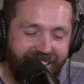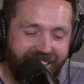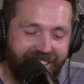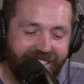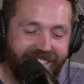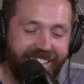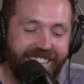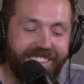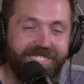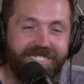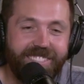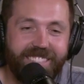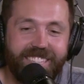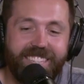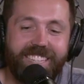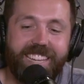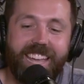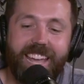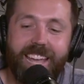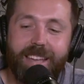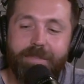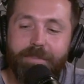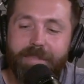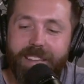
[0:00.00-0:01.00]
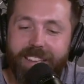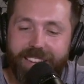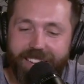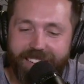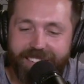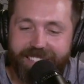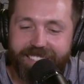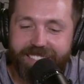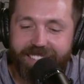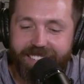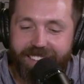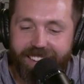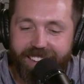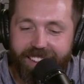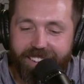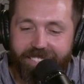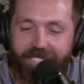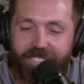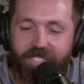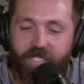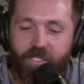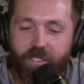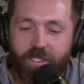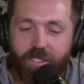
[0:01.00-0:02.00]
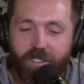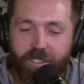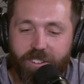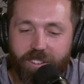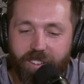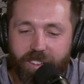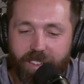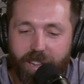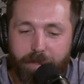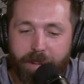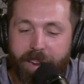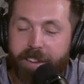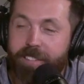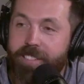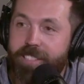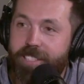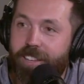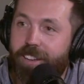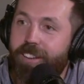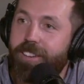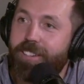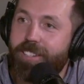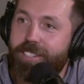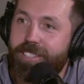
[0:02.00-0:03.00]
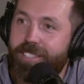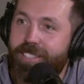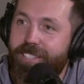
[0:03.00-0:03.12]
I literally came in for a pair of socks.